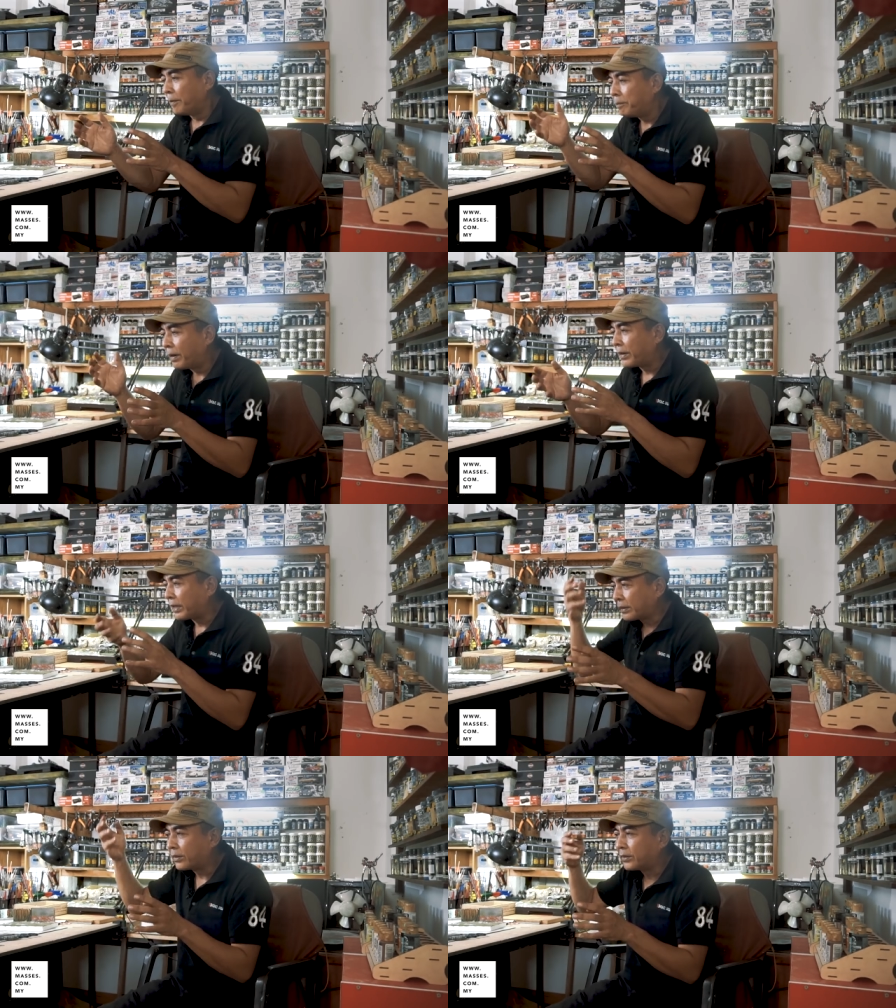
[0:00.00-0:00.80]
But
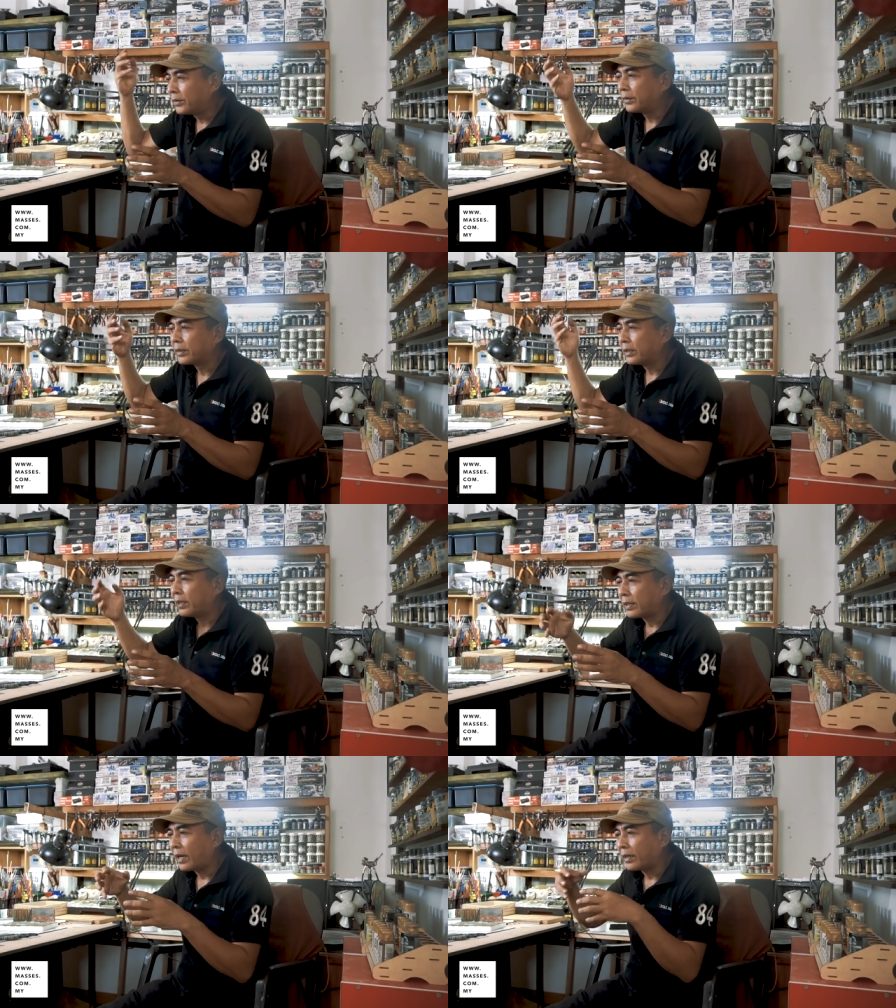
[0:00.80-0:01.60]
as I grew older,
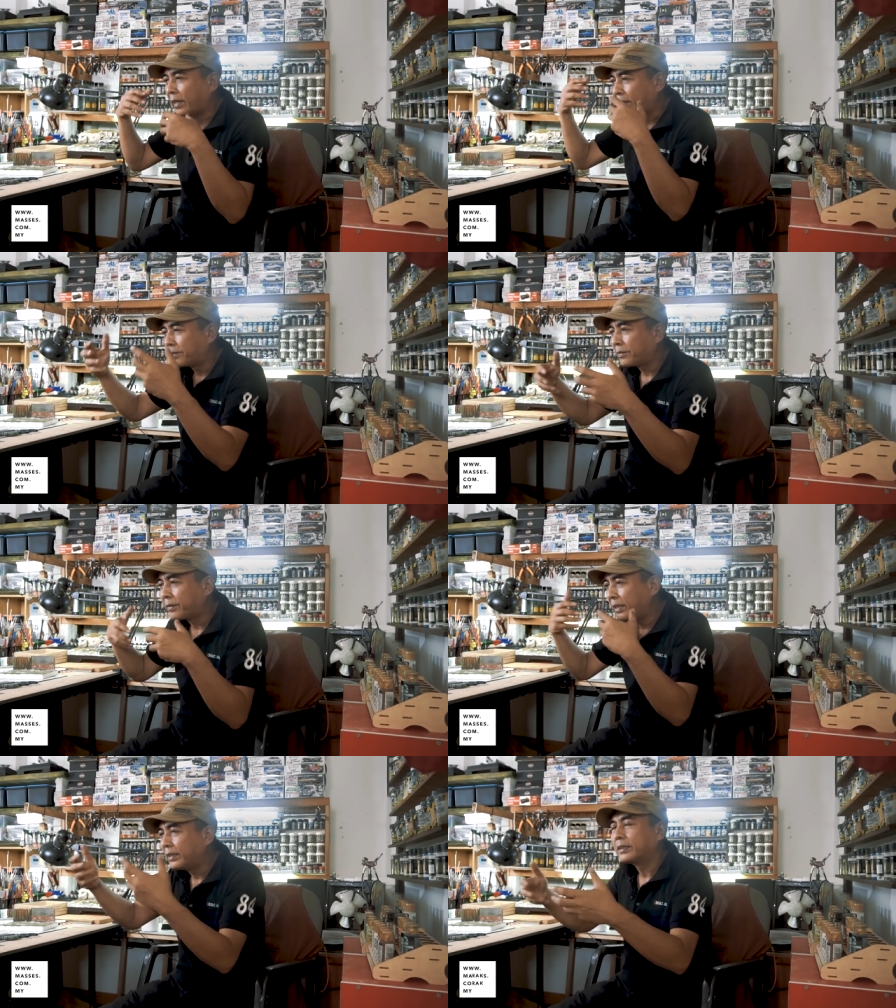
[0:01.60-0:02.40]
I kind of
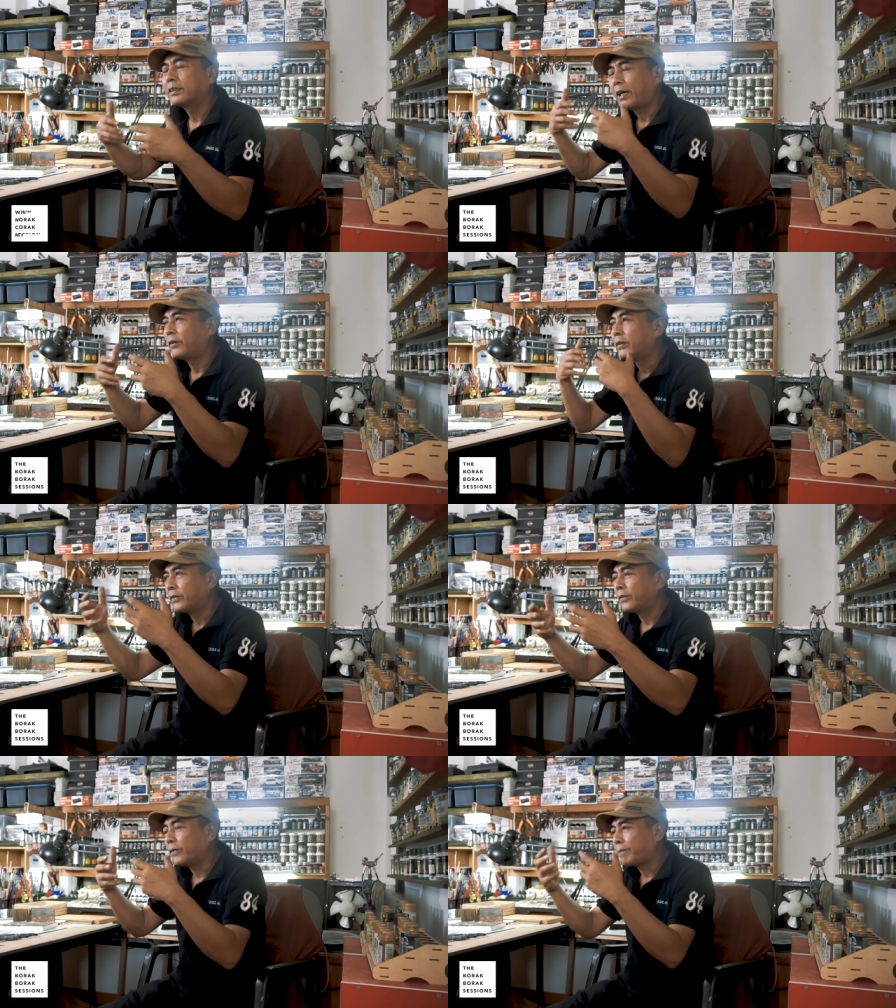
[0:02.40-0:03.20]
relieved. I want
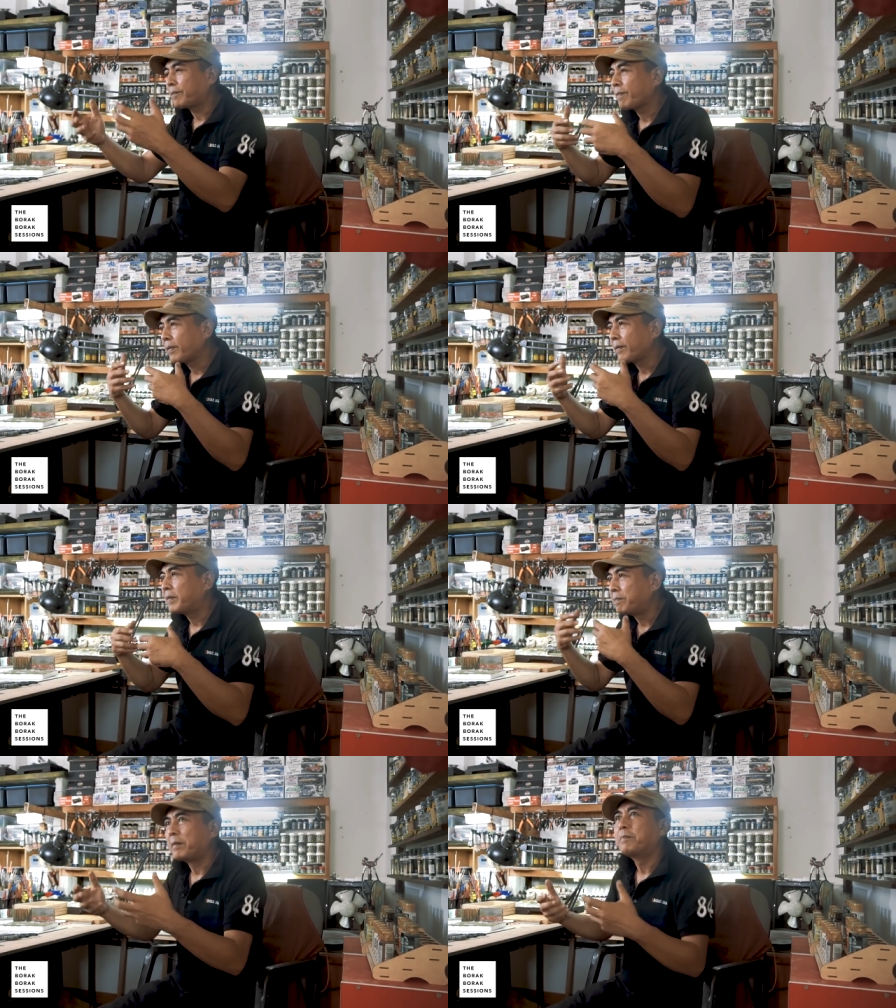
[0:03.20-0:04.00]
to
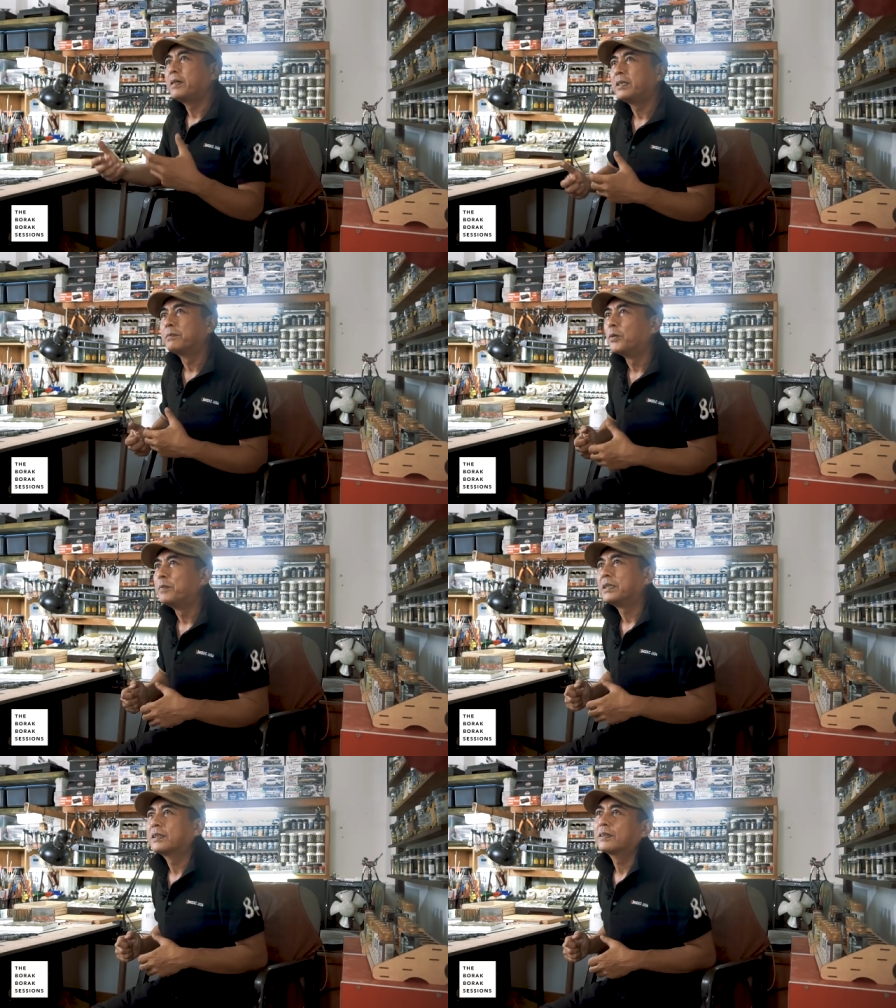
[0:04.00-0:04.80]
remember these
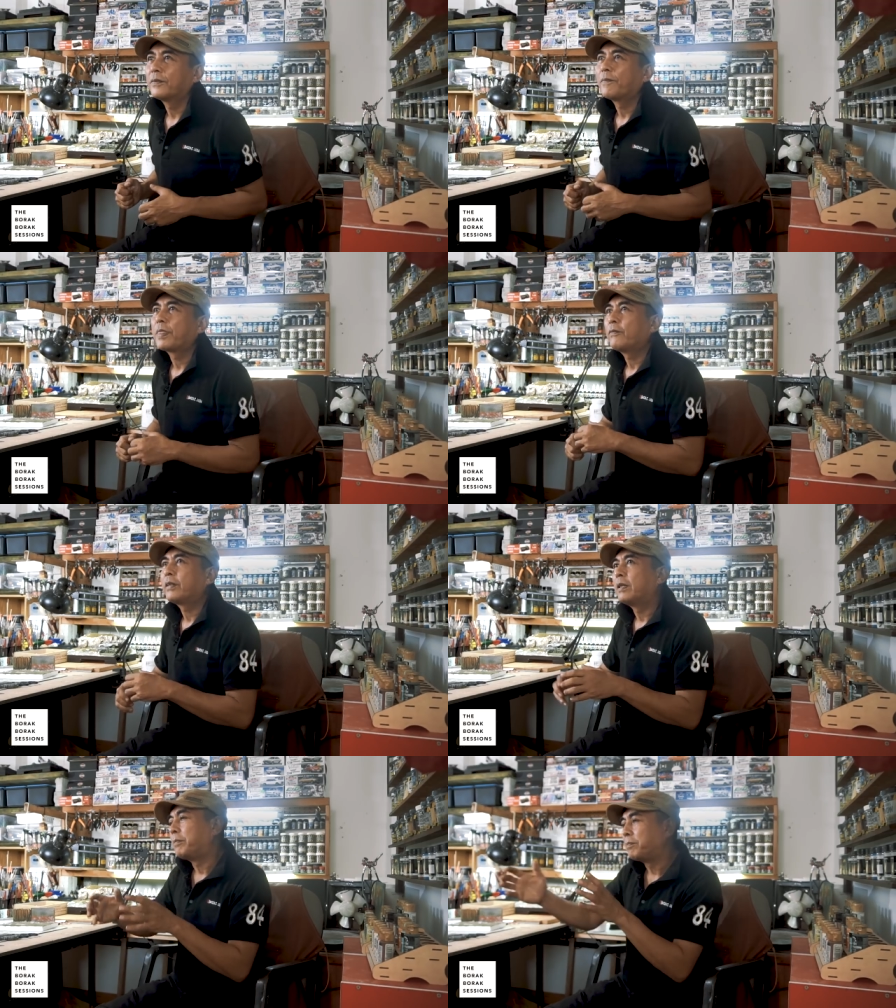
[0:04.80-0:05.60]
moments
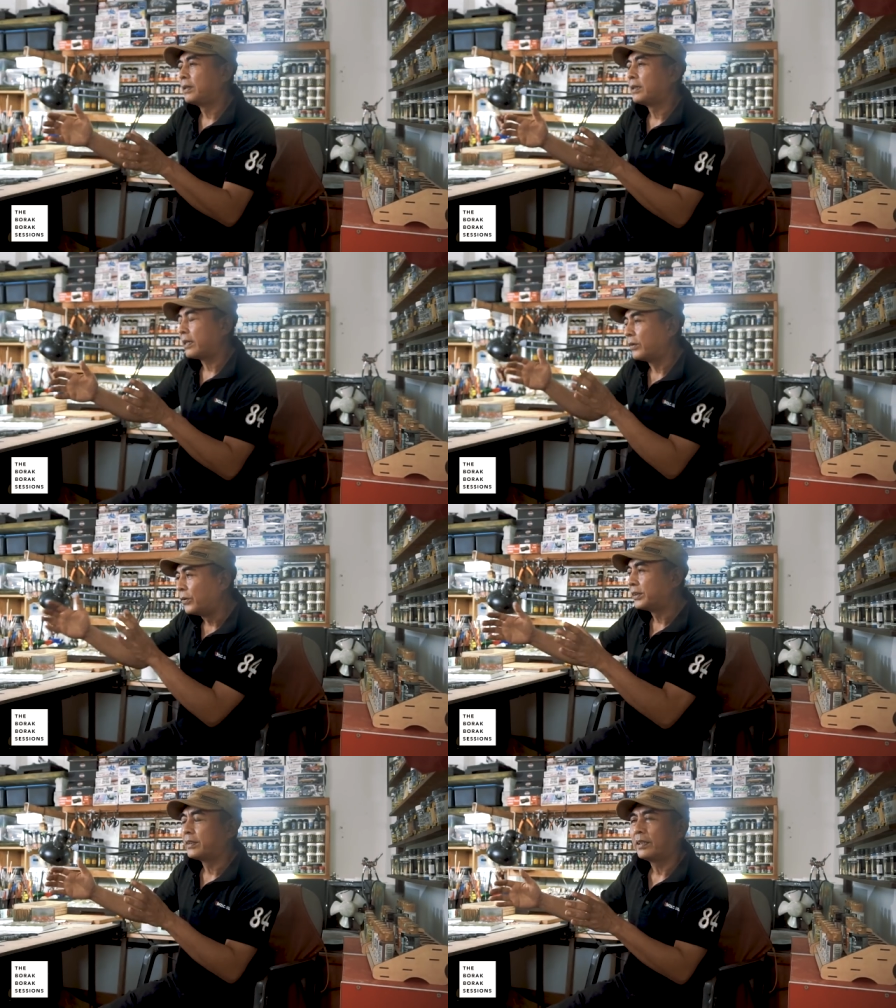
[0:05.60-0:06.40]
with the people that
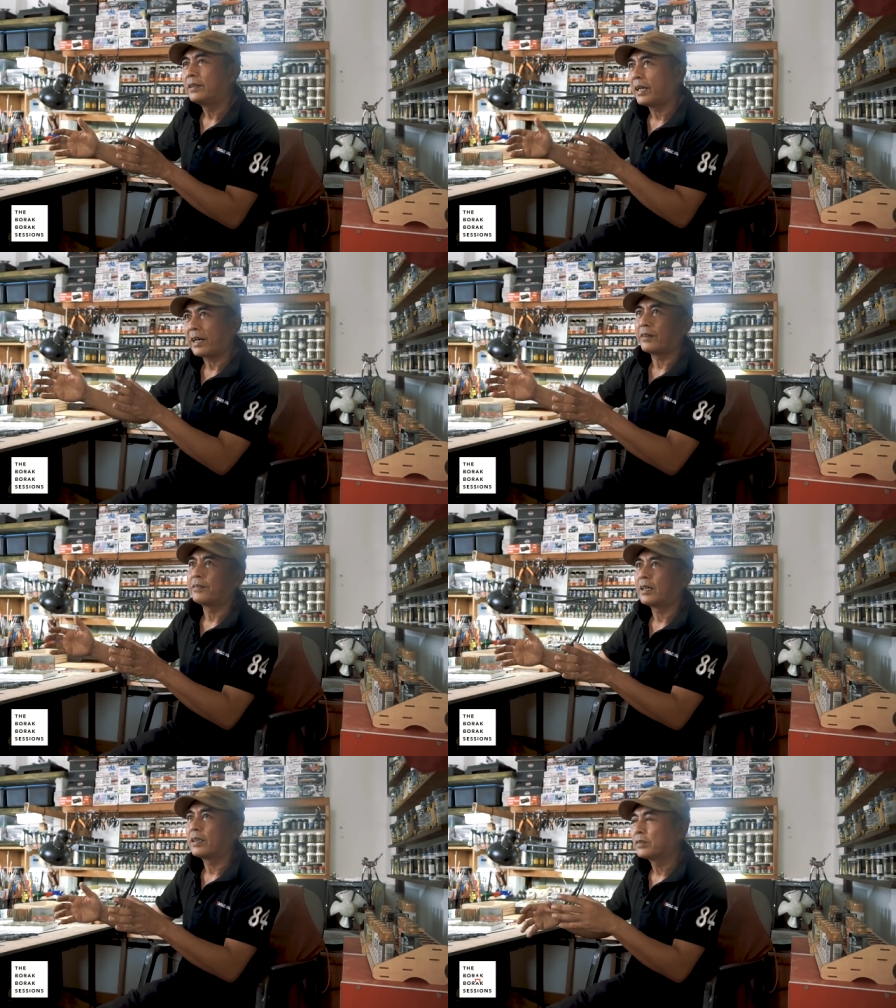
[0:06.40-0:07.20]
owns that kind of
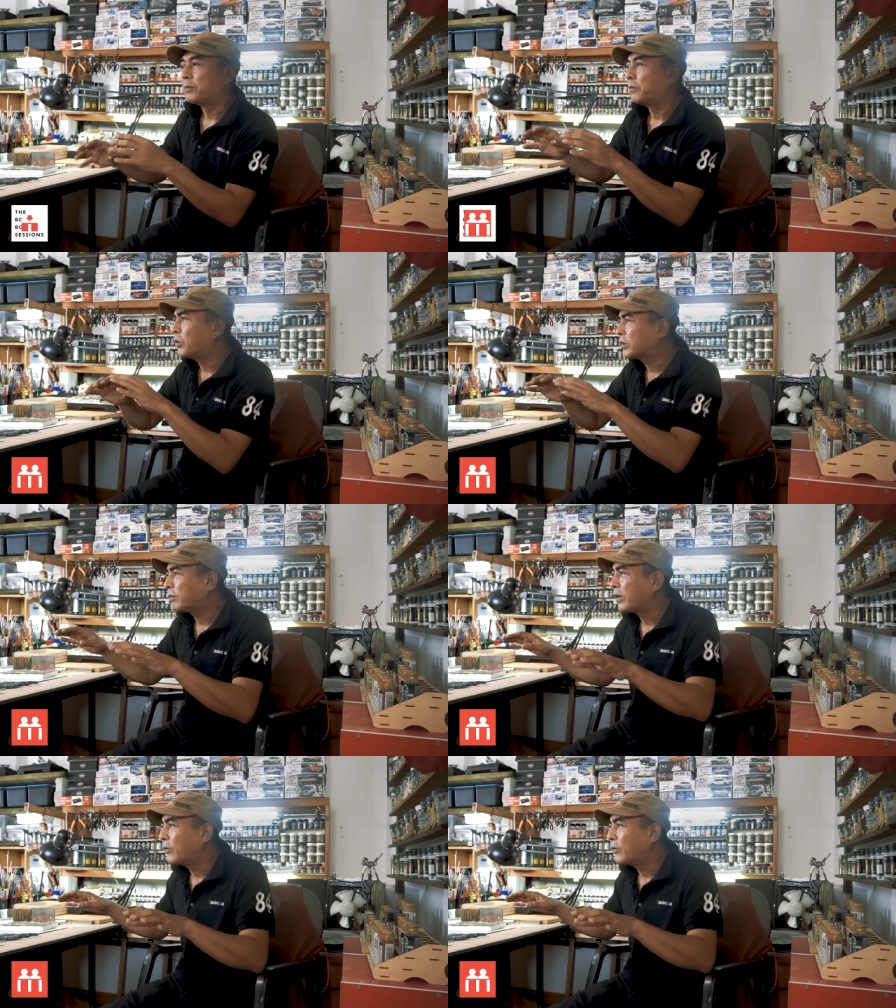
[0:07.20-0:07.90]
car. So most of my